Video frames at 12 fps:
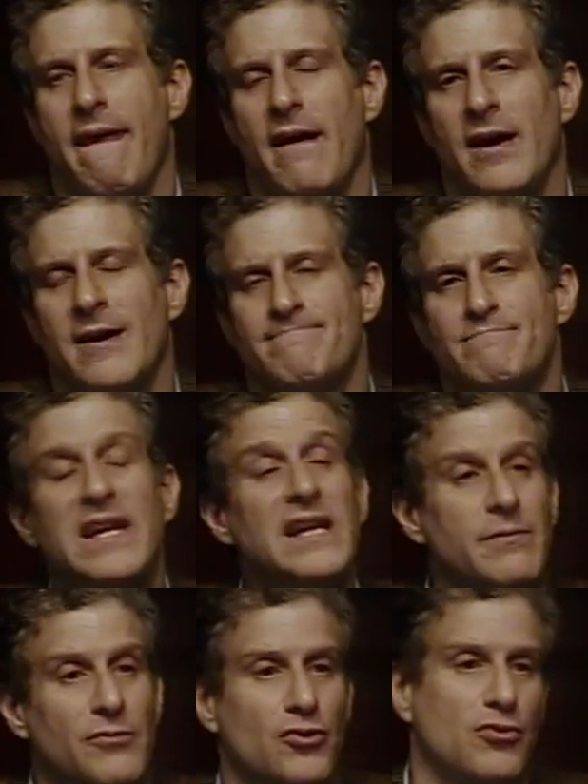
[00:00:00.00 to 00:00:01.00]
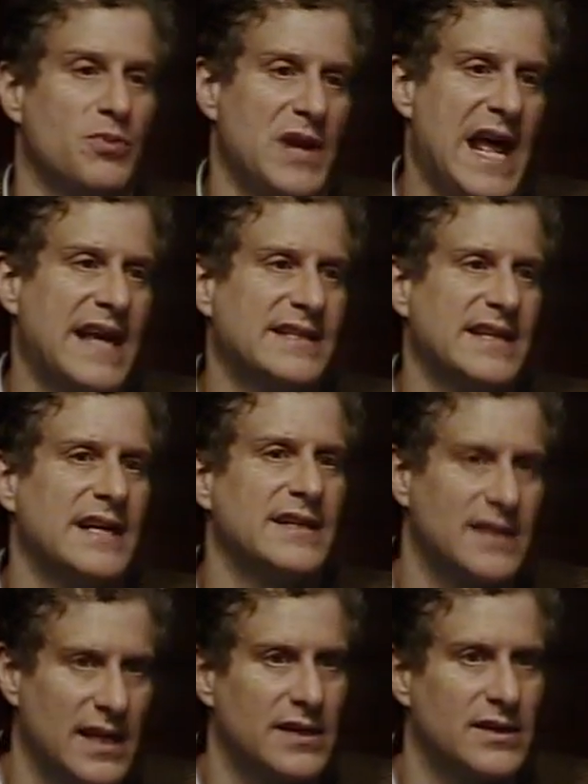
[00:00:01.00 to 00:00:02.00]
uh, medium throughput
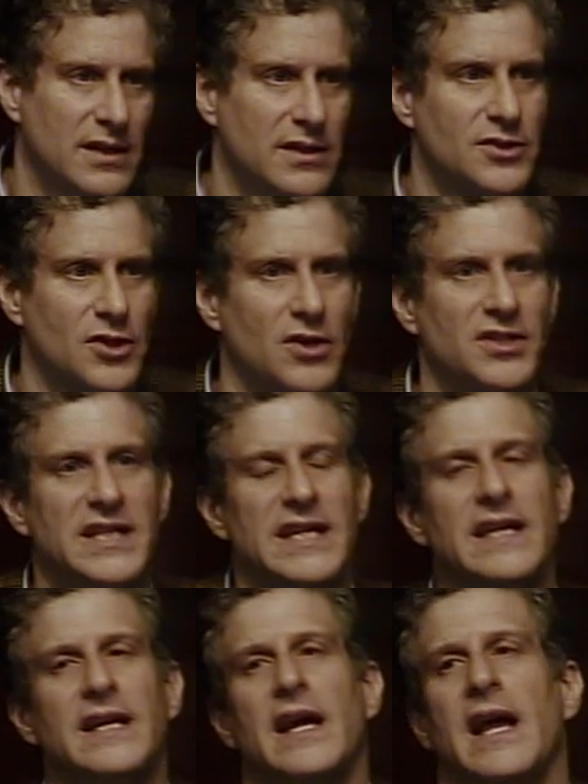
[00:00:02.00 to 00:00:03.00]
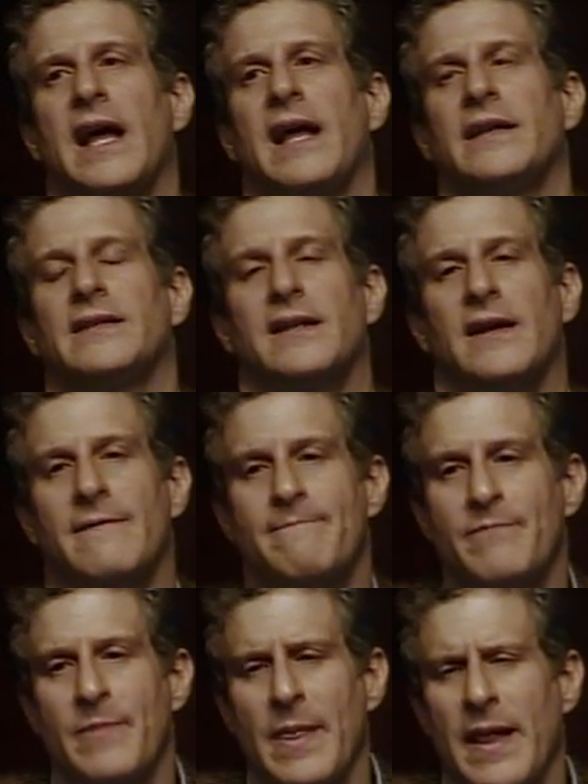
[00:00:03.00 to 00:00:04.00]
assays like the STARR-seq and um,